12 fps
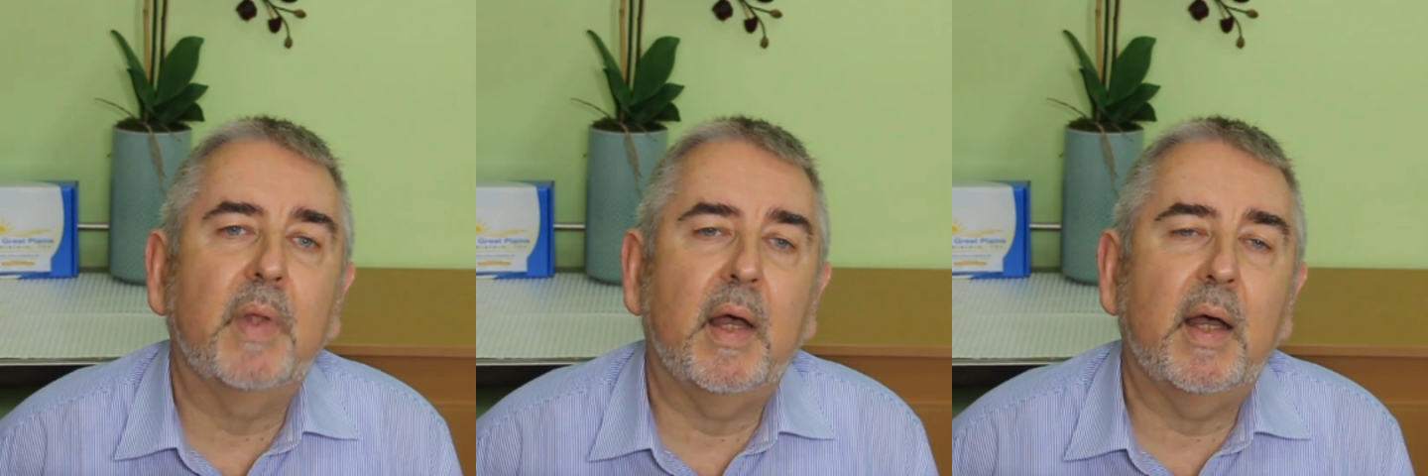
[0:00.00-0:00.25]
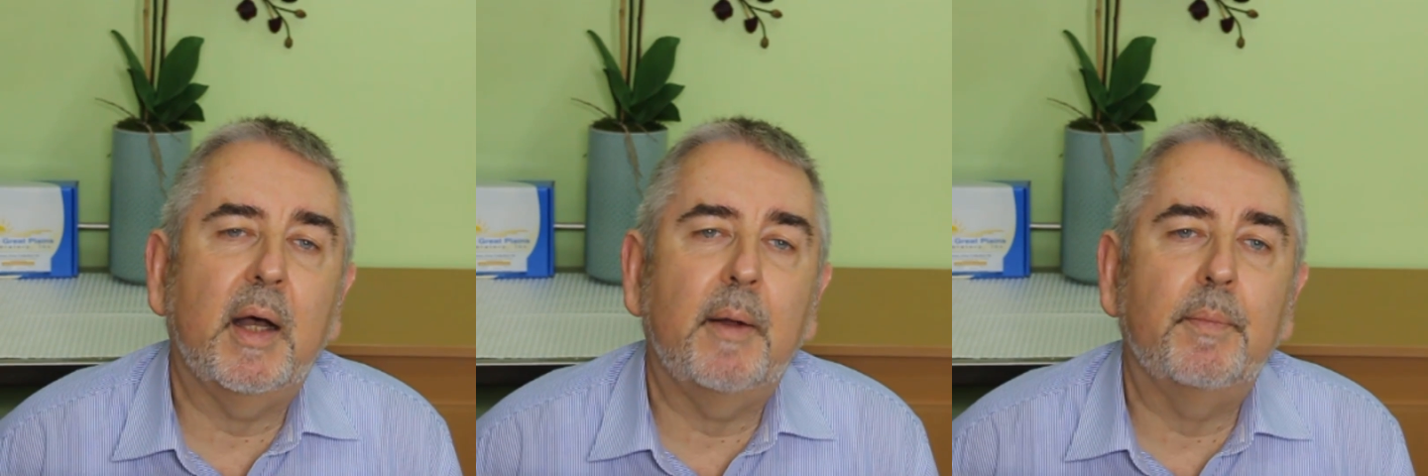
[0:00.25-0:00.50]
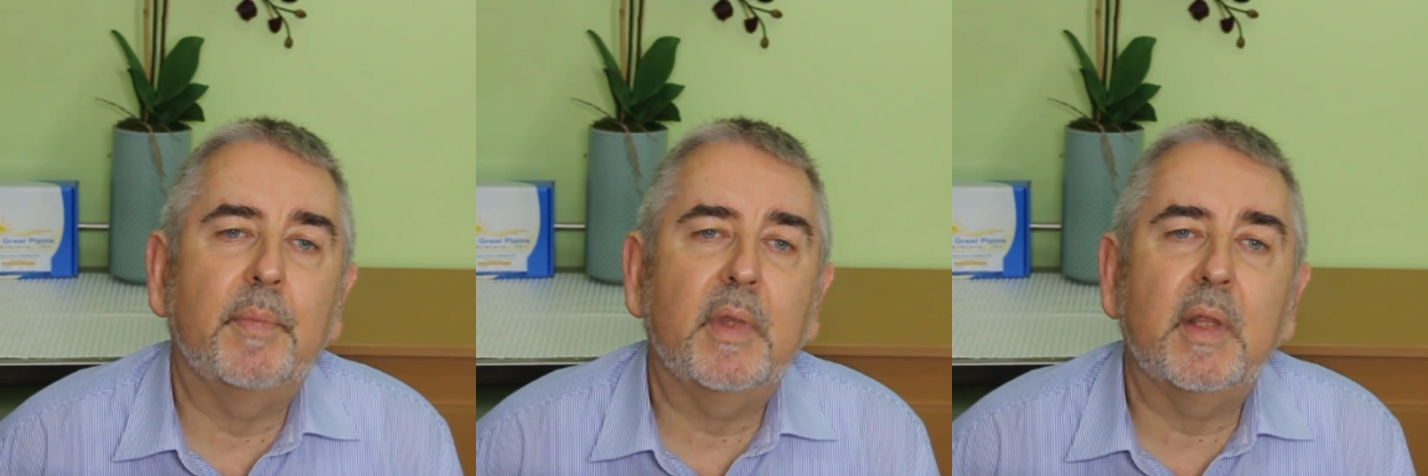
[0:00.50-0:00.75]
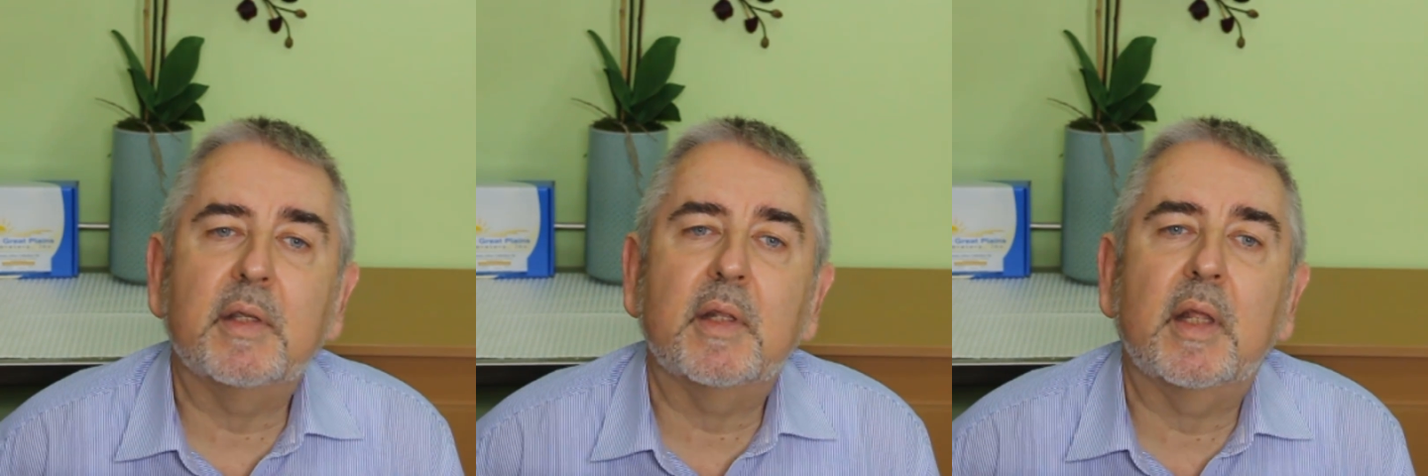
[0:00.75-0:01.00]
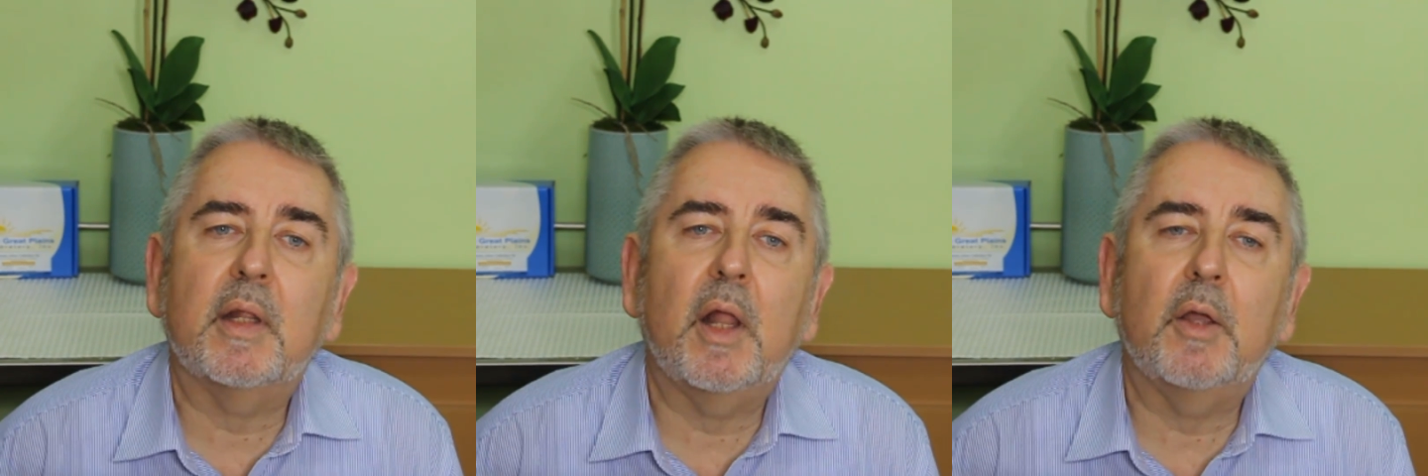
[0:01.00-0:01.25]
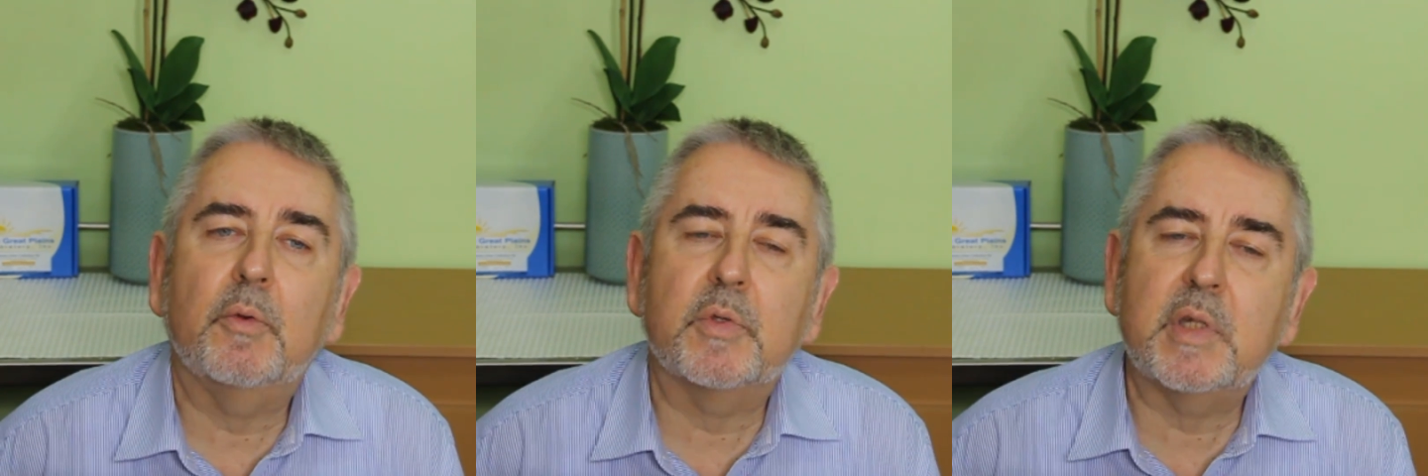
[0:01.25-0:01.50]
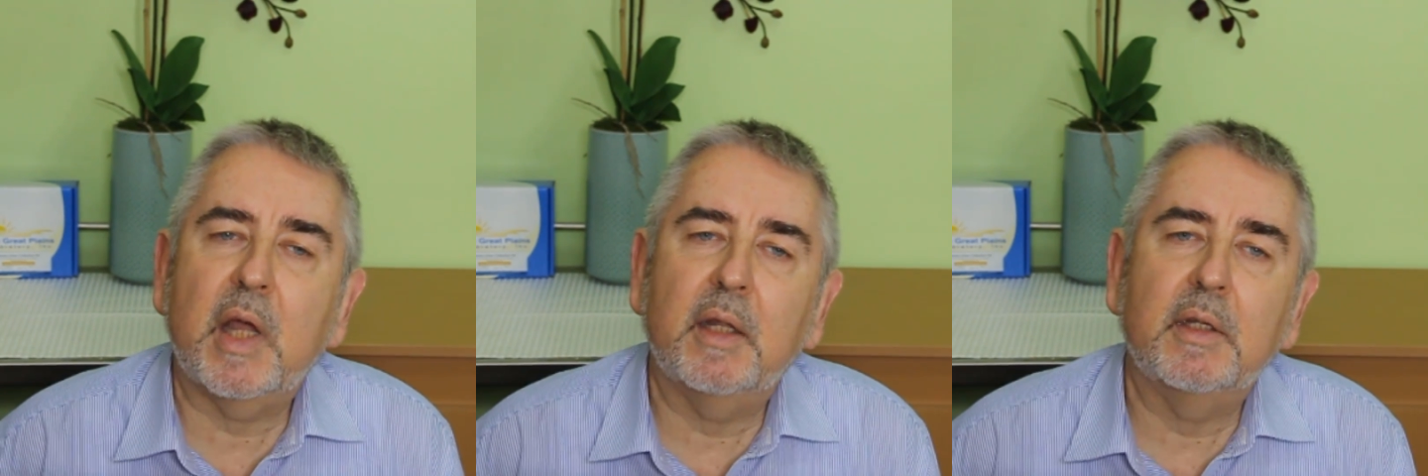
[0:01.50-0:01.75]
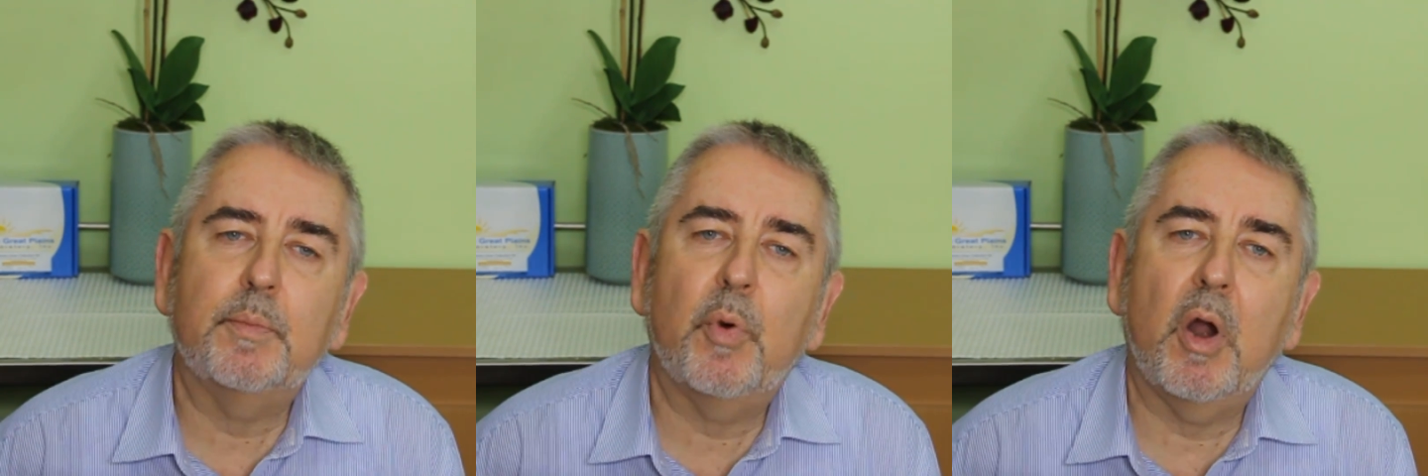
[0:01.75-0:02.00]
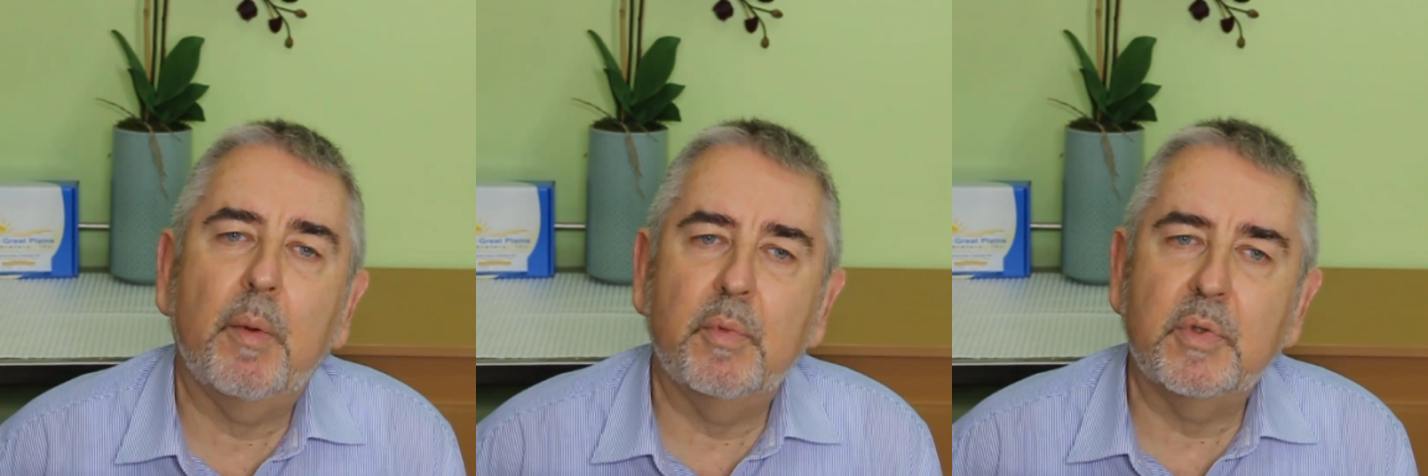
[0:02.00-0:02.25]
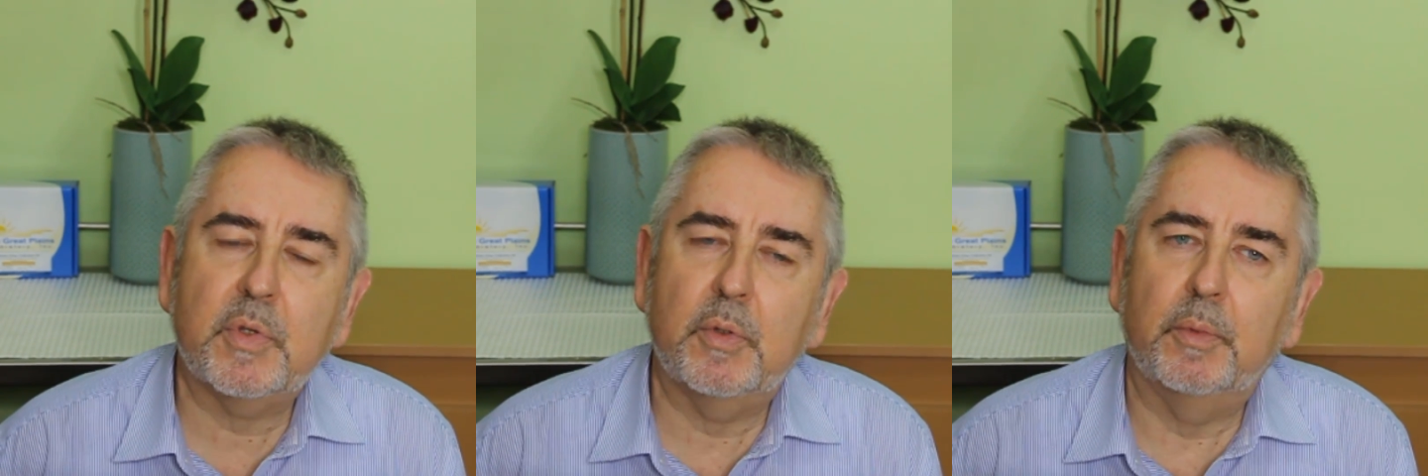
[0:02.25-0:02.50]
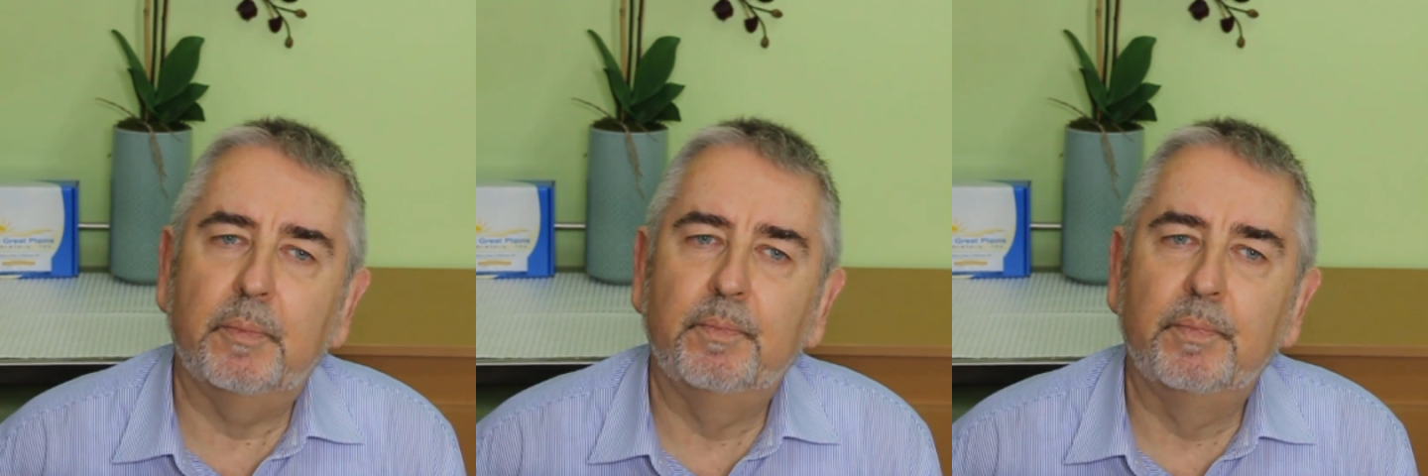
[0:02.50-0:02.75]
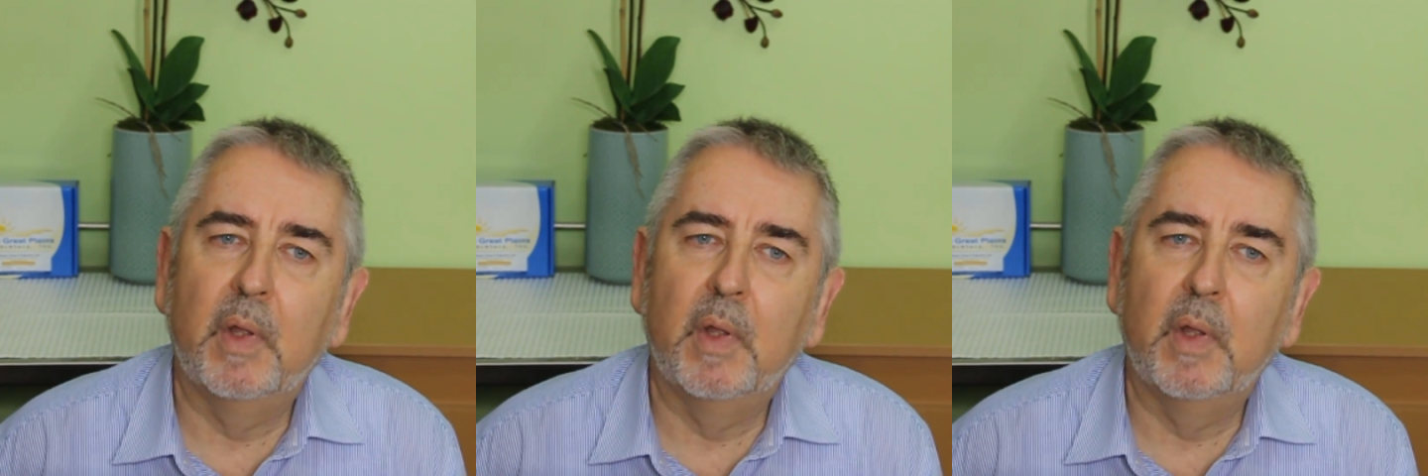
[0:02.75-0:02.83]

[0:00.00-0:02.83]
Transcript: the local state primary school.